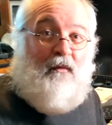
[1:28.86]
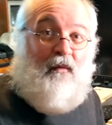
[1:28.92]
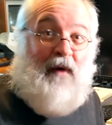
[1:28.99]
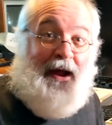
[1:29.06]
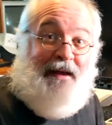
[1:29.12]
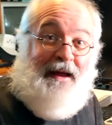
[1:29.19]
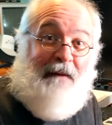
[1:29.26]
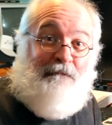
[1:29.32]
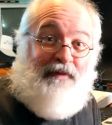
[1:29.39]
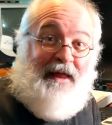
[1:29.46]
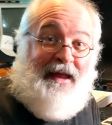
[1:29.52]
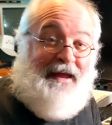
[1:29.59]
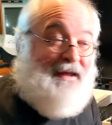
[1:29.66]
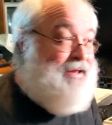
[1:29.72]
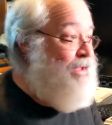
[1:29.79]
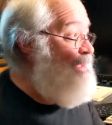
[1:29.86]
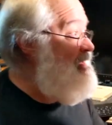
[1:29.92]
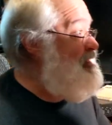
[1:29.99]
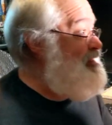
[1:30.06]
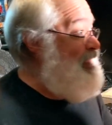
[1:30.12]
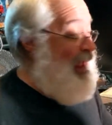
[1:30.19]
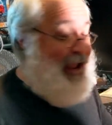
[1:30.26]
why not play
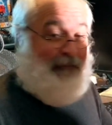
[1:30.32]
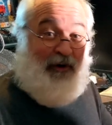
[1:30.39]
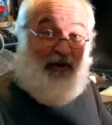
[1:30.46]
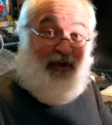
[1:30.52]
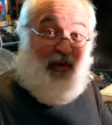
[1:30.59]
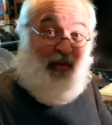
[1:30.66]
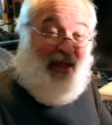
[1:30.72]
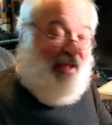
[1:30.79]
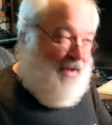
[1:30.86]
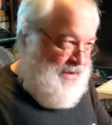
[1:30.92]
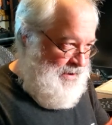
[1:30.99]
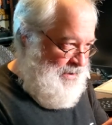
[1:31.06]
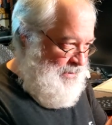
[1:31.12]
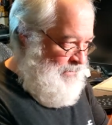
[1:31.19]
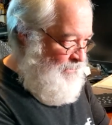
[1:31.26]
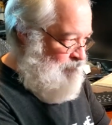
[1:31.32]
Game of the Week?